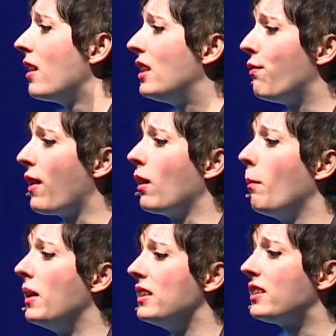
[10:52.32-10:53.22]
that
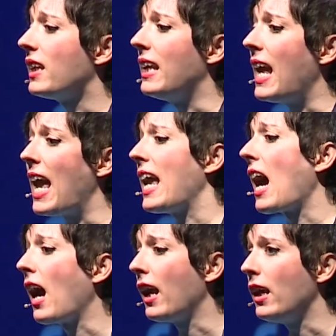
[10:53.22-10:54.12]
developments in
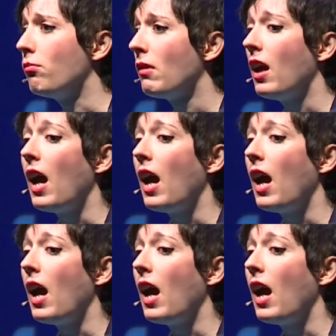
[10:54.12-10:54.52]
AI